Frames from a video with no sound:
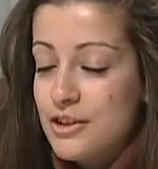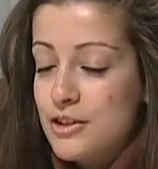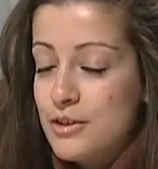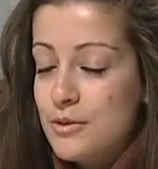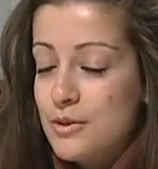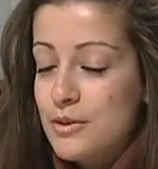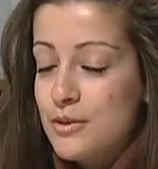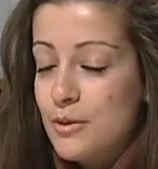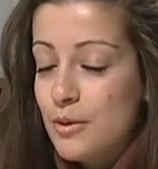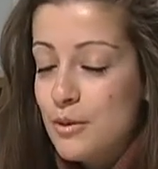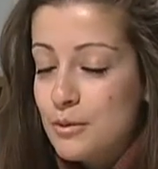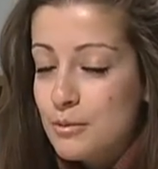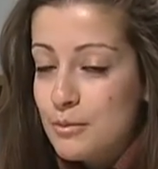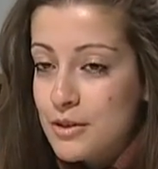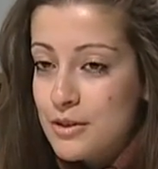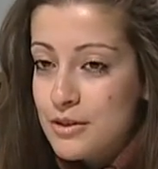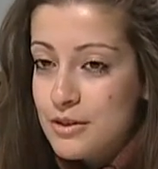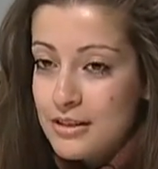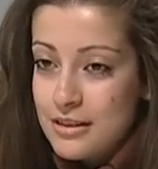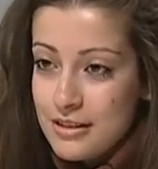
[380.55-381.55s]
and she was
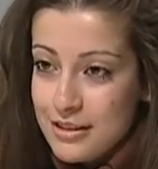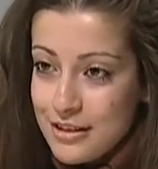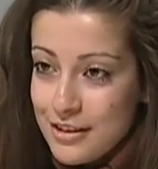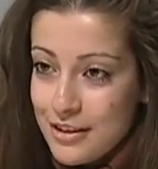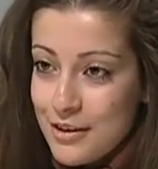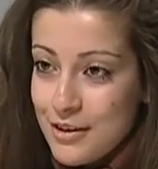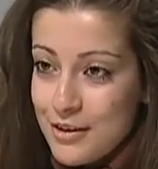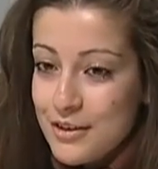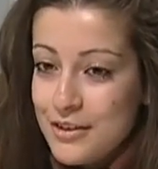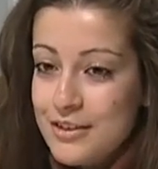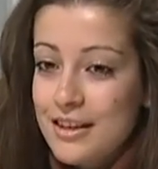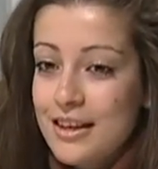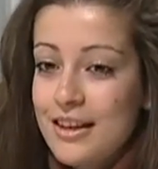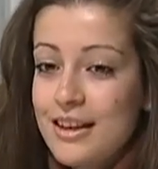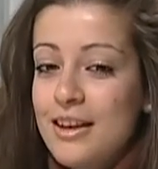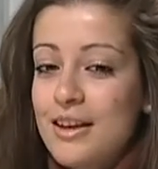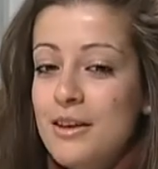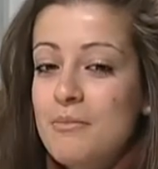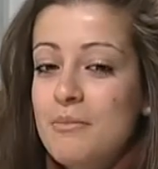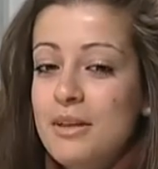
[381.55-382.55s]
almost in tears
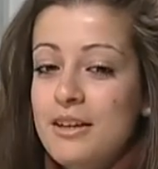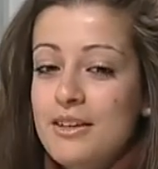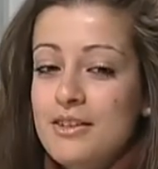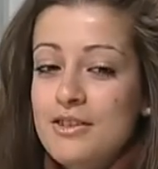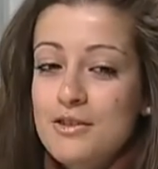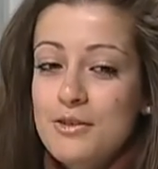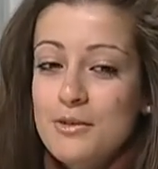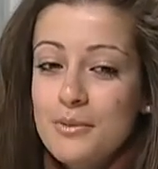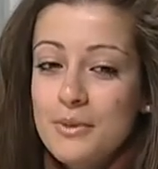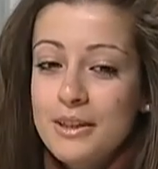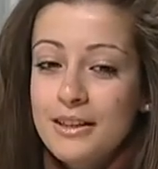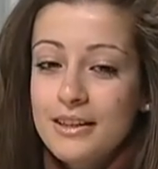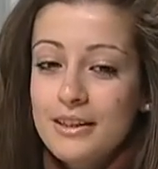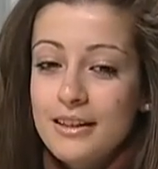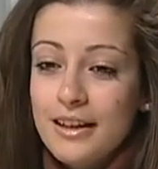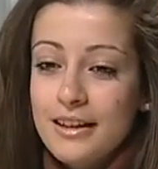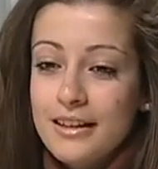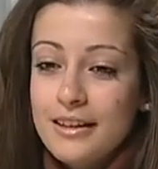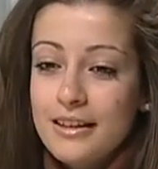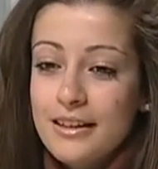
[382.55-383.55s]
because she really
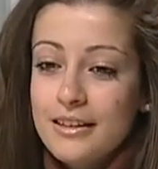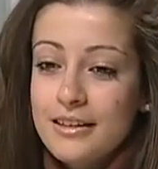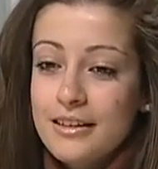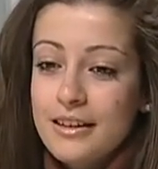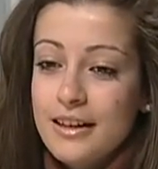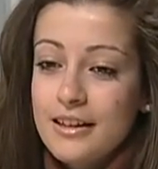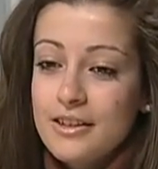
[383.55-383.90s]
liked it.